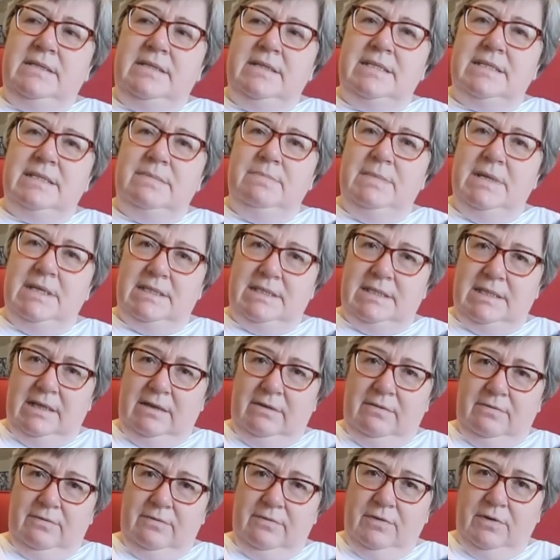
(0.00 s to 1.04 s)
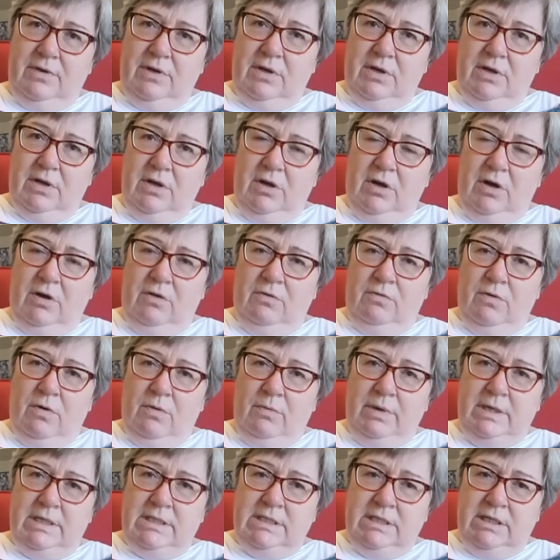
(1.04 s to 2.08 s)
dismissive of
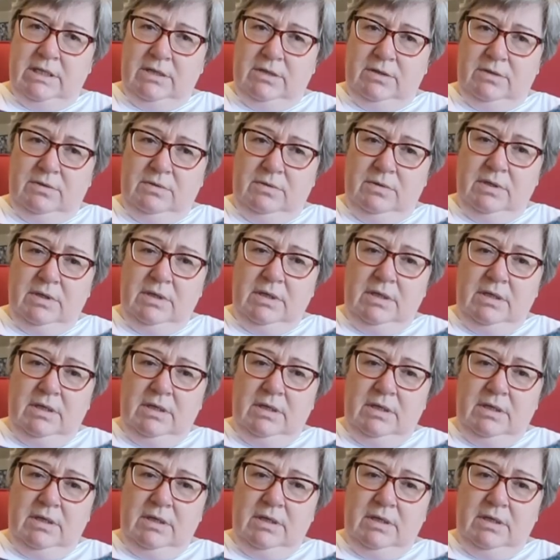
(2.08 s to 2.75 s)
what we do.